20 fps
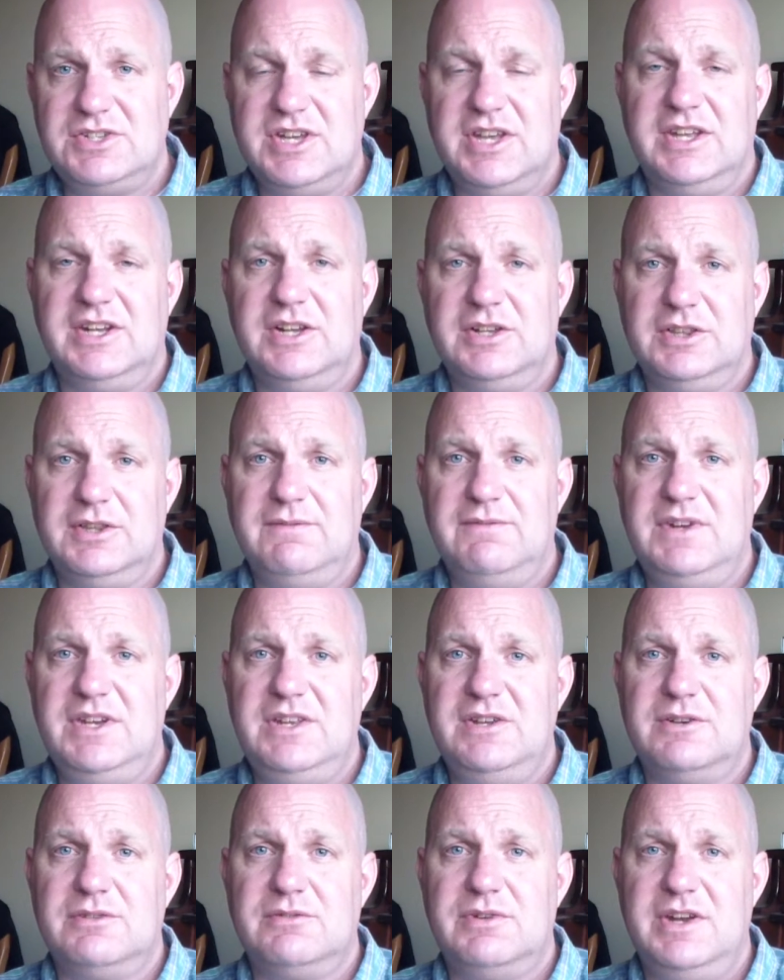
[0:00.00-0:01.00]
checking out the
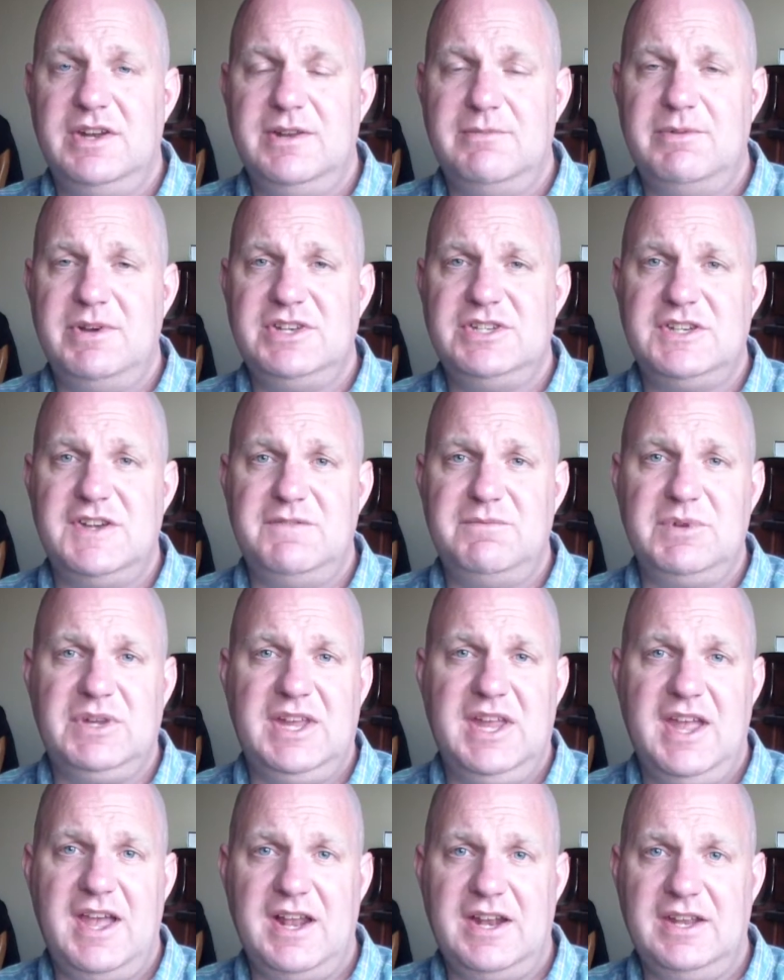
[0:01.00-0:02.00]
video created by Jeff
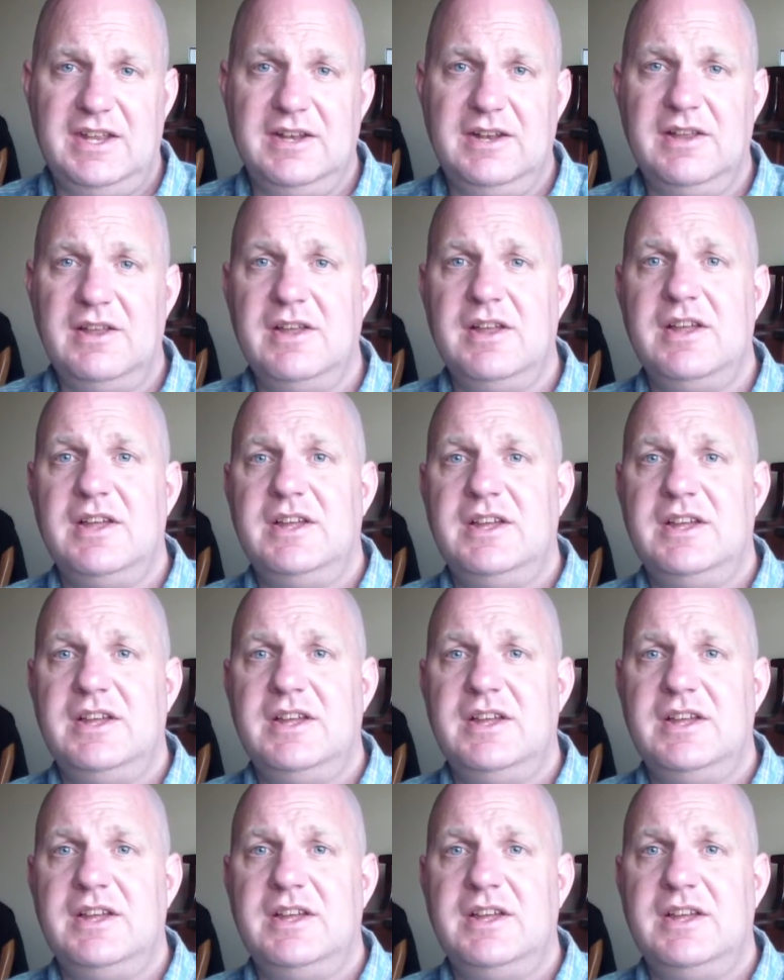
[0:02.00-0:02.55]
Buchanan.